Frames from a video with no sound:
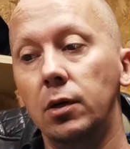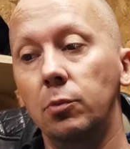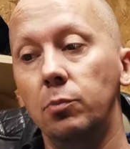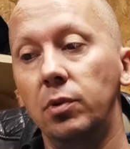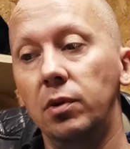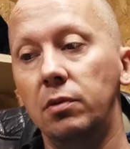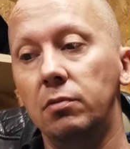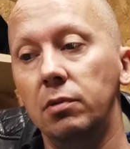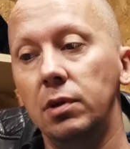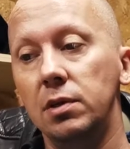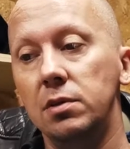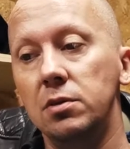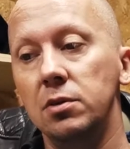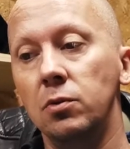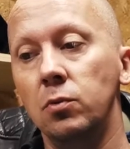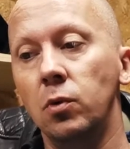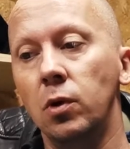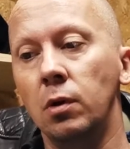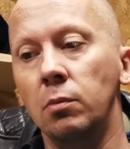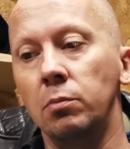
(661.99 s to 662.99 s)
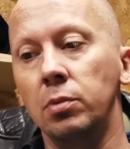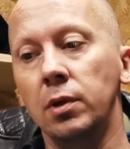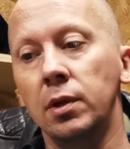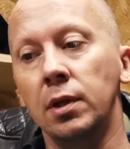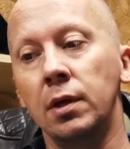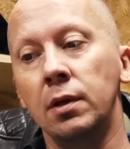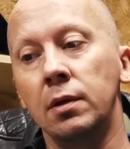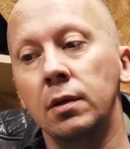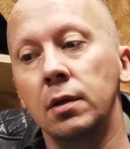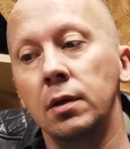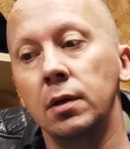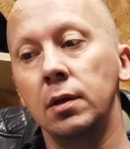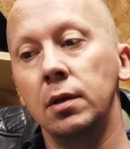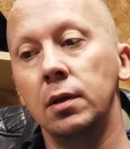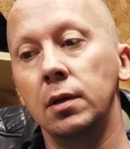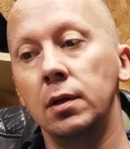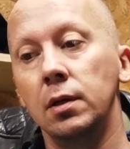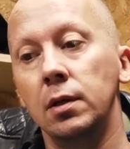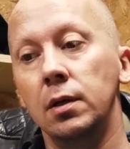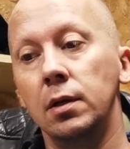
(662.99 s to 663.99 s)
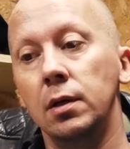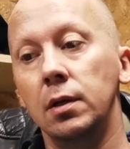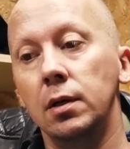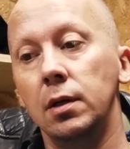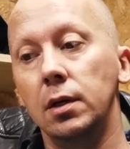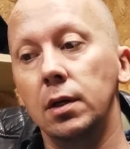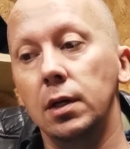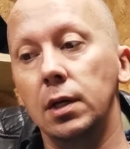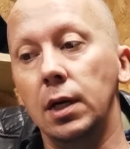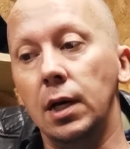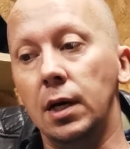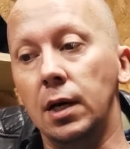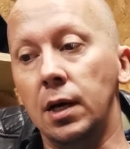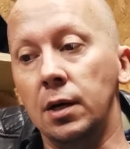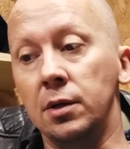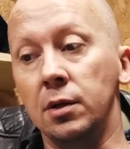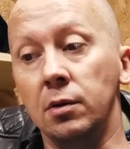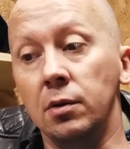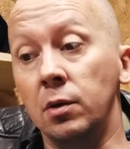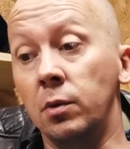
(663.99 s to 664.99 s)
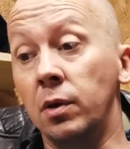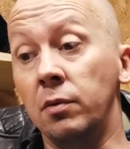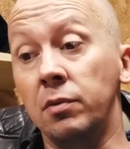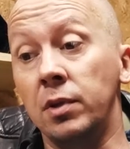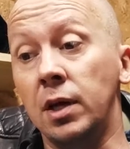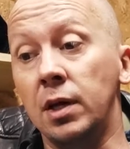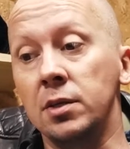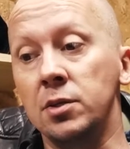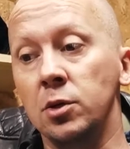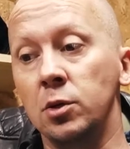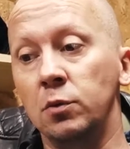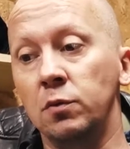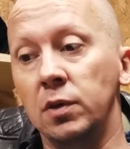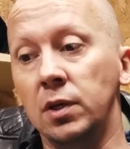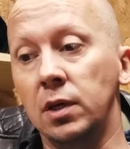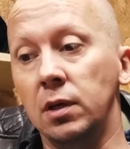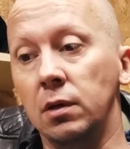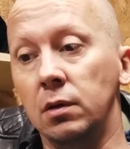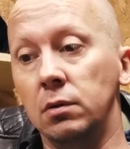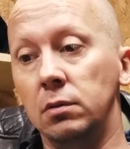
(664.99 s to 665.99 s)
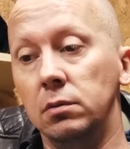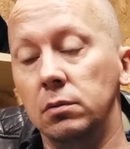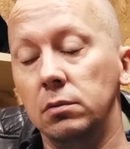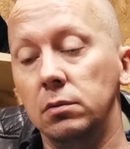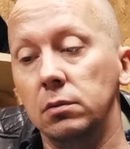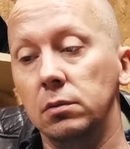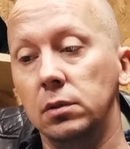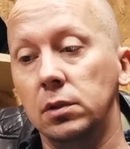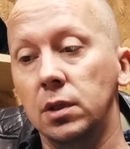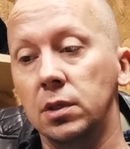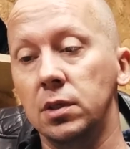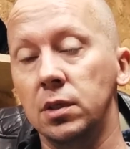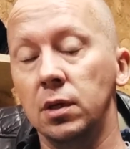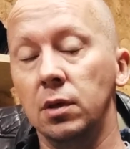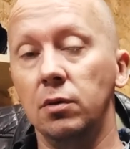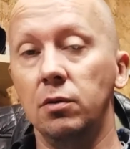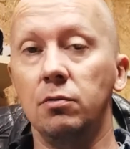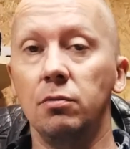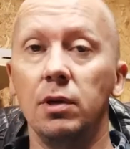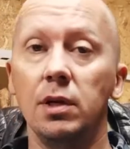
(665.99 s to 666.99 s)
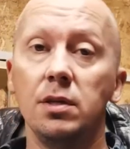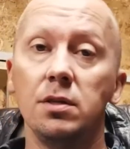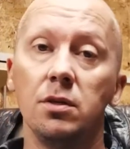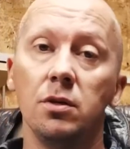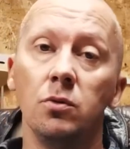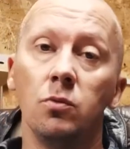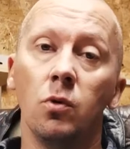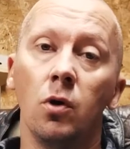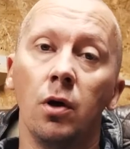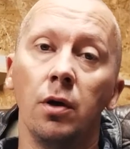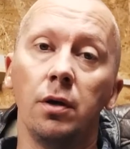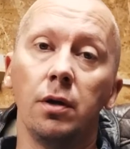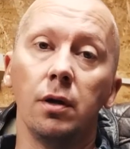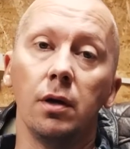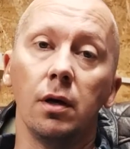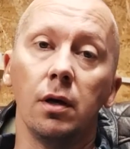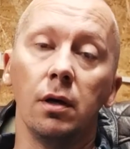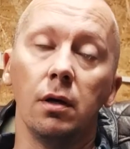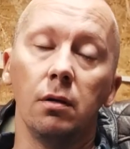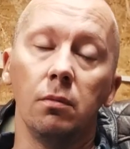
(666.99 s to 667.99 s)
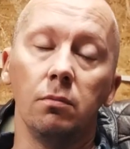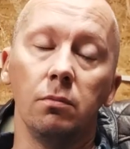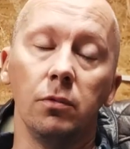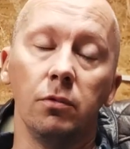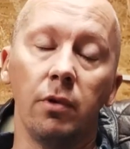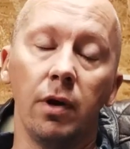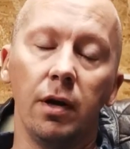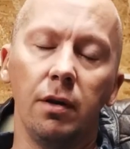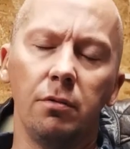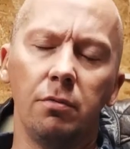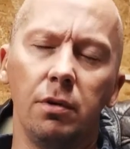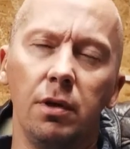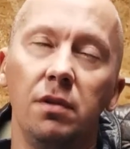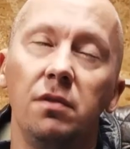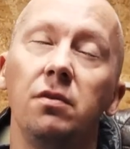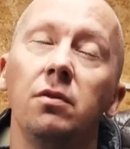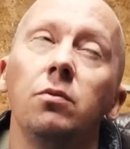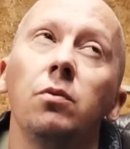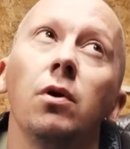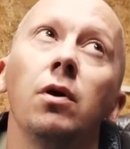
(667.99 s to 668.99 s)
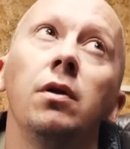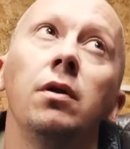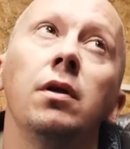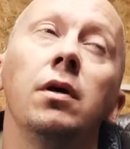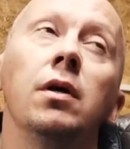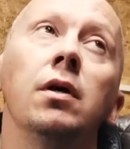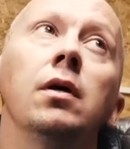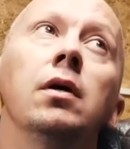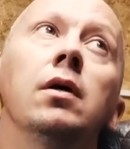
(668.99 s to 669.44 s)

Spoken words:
could be 321, but then I don't know whether that's overkill, because I know 321, grade 321.